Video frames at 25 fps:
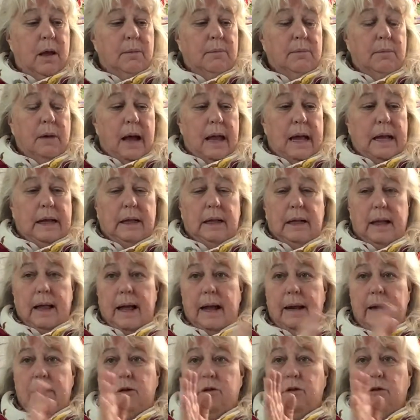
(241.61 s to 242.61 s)
My
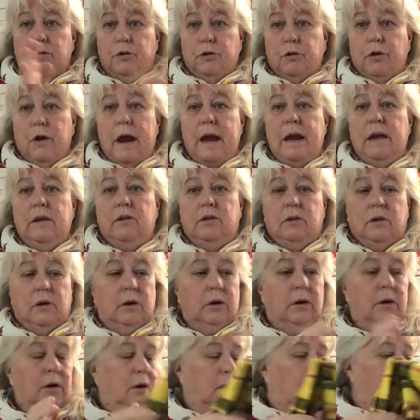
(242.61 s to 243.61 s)
clan is
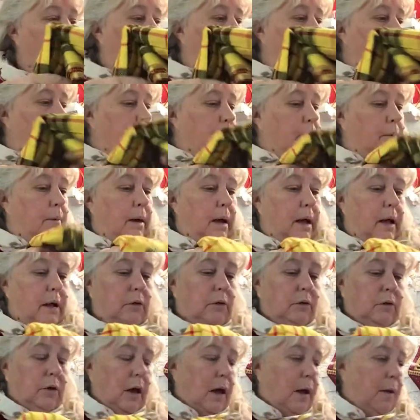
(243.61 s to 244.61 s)
Fraser. But
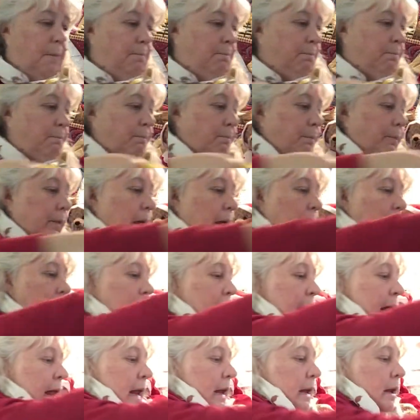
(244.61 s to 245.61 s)

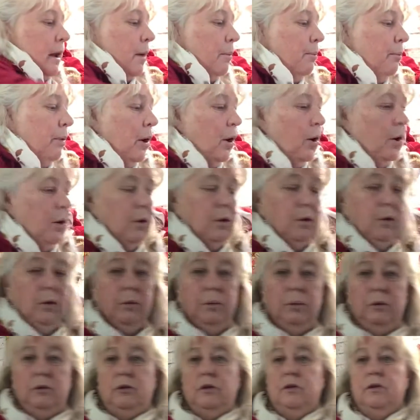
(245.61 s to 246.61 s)
in Perth,
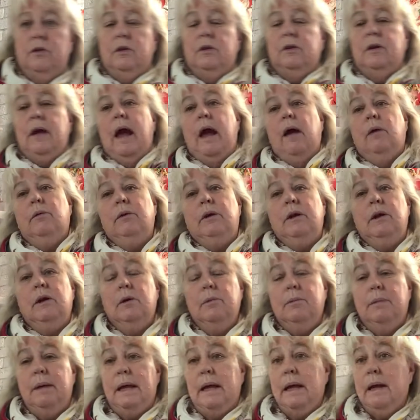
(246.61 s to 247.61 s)
which is a town near
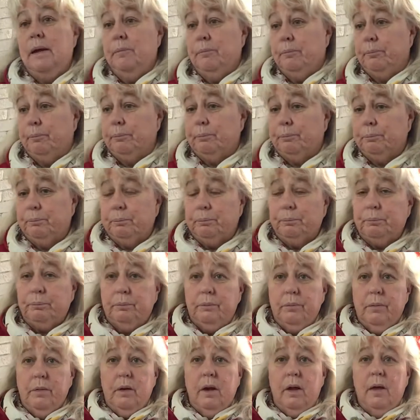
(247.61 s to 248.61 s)
me,
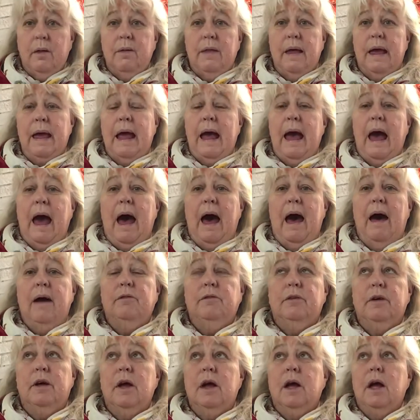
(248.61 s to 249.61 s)
they
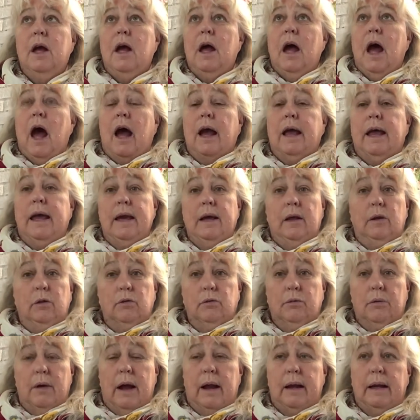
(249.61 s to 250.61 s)
have a kilt
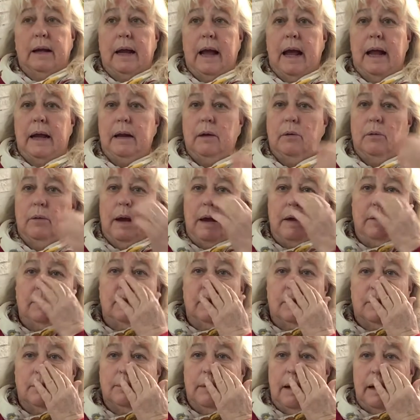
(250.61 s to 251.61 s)
run, and it
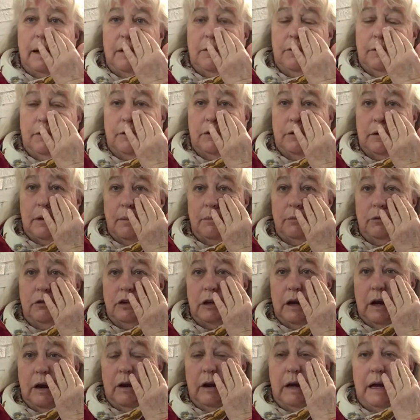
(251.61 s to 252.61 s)
raises money for some
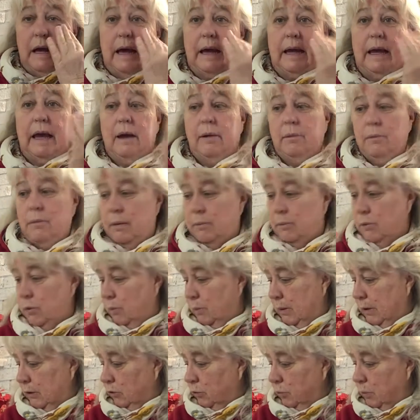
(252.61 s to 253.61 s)
charity. I can't remember
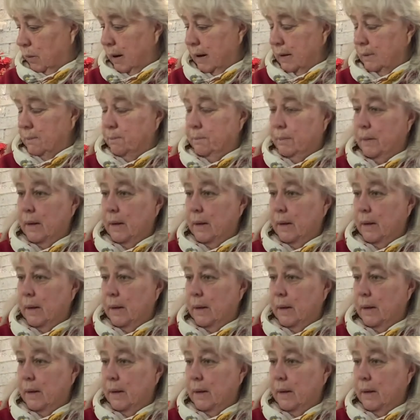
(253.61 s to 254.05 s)
which one.